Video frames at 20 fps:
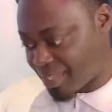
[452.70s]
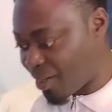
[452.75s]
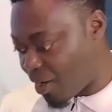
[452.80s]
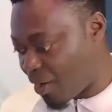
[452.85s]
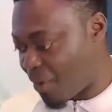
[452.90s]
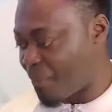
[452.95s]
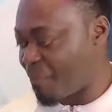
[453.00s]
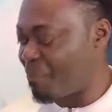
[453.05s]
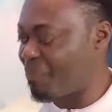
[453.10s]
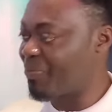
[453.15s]

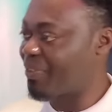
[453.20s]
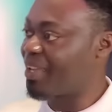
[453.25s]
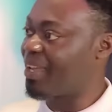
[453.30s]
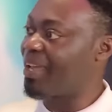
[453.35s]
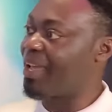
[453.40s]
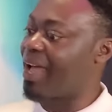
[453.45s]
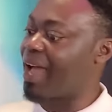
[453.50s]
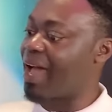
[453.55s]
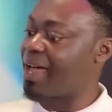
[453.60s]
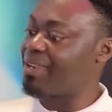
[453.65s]
home,
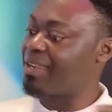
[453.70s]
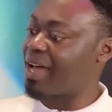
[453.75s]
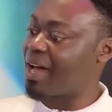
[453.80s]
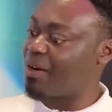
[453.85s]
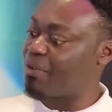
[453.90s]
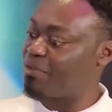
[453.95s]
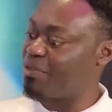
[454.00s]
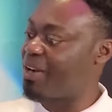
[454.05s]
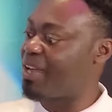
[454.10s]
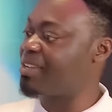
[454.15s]
and her
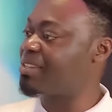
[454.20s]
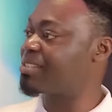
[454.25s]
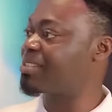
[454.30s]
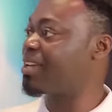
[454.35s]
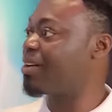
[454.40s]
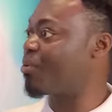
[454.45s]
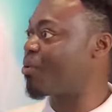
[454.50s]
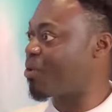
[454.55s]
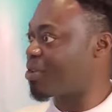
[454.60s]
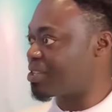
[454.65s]
friends,
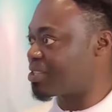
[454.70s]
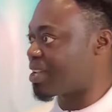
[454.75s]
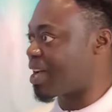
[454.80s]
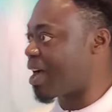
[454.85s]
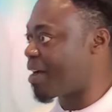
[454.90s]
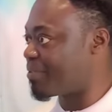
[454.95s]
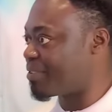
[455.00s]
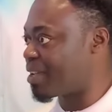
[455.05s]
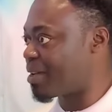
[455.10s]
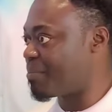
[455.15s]
they want to
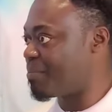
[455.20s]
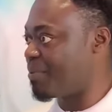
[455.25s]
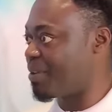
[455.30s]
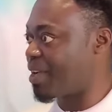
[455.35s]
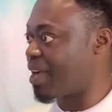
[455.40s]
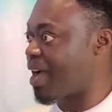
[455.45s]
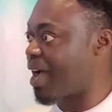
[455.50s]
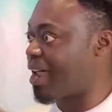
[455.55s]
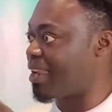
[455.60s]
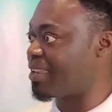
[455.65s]
have that
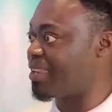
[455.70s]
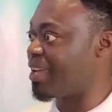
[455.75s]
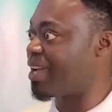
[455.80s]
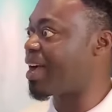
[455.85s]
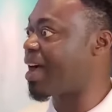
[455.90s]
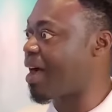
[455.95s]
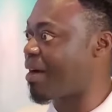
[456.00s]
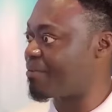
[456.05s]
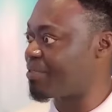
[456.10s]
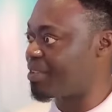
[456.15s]
beer, and they
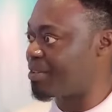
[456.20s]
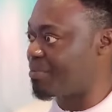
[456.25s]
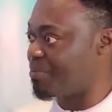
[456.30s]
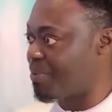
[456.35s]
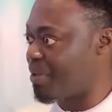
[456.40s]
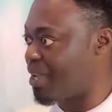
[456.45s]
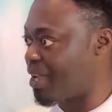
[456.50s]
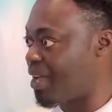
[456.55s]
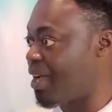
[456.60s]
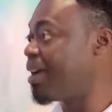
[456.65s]
have the
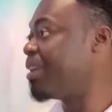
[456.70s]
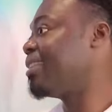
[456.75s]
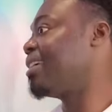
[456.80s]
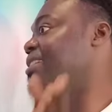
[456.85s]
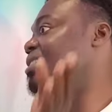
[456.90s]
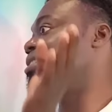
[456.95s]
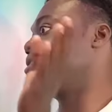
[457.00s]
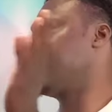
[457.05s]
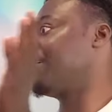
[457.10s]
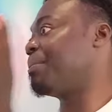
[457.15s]
beer, they
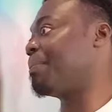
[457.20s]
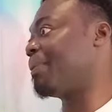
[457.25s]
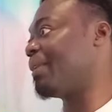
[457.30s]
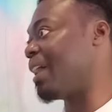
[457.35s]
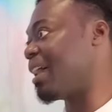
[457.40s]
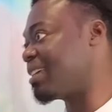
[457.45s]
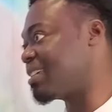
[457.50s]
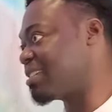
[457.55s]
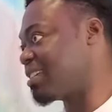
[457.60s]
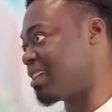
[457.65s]
didn't
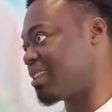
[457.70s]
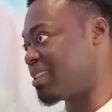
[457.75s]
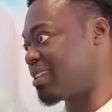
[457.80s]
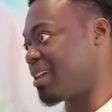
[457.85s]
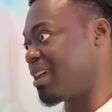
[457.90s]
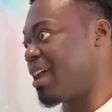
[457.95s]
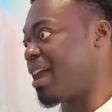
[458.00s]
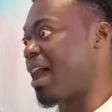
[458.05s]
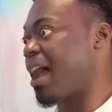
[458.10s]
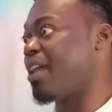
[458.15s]
replace it,
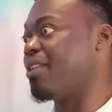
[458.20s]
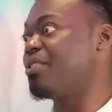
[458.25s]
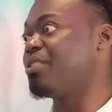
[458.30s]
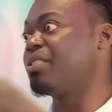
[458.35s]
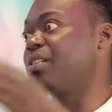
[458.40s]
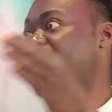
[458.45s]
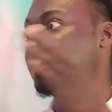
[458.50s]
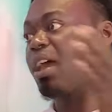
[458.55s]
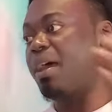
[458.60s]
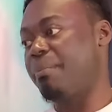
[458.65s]
and
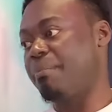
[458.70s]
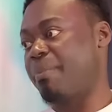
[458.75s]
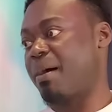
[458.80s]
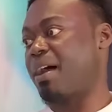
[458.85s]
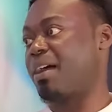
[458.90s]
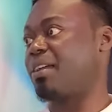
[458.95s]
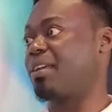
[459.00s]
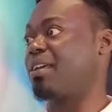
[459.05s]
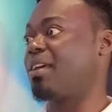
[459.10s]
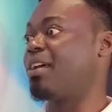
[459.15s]
you came
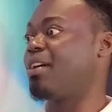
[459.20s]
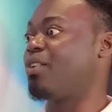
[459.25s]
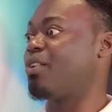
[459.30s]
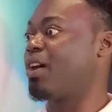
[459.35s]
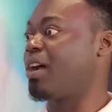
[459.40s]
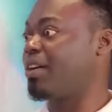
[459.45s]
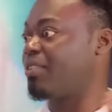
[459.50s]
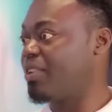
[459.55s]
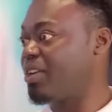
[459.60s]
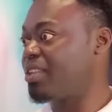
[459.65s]
back
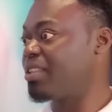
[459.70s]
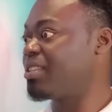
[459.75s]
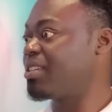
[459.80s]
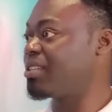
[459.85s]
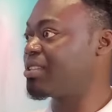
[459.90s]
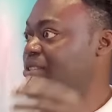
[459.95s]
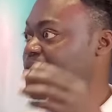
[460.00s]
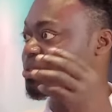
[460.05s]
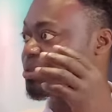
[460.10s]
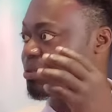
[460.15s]
ready
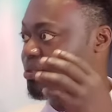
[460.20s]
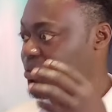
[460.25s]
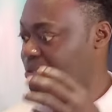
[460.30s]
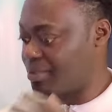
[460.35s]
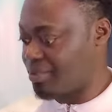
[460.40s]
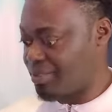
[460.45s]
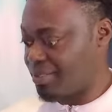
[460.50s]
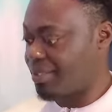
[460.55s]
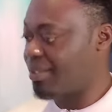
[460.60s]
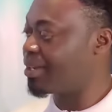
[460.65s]

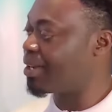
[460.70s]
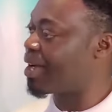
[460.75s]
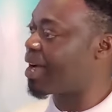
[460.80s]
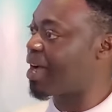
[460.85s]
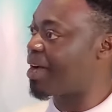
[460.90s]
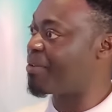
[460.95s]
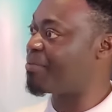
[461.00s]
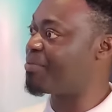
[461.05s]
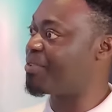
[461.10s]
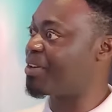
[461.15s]
to
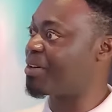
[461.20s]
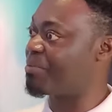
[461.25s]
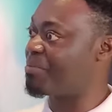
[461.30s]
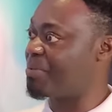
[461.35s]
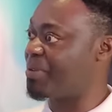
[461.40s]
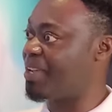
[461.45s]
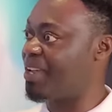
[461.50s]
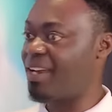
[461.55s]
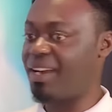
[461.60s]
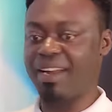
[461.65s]
have your
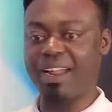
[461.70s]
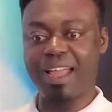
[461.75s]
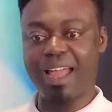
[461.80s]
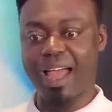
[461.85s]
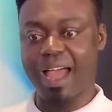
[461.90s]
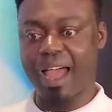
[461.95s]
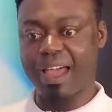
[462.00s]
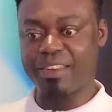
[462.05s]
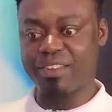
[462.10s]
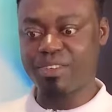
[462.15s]
beer.
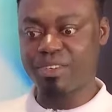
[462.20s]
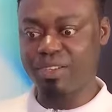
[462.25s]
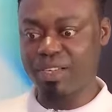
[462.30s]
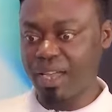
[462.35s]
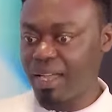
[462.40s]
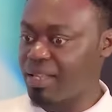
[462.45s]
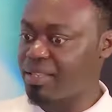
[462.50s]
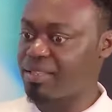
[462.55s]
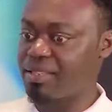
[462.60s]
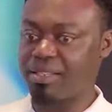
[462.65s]
And you
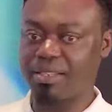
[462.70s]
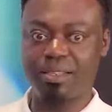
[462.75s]
enter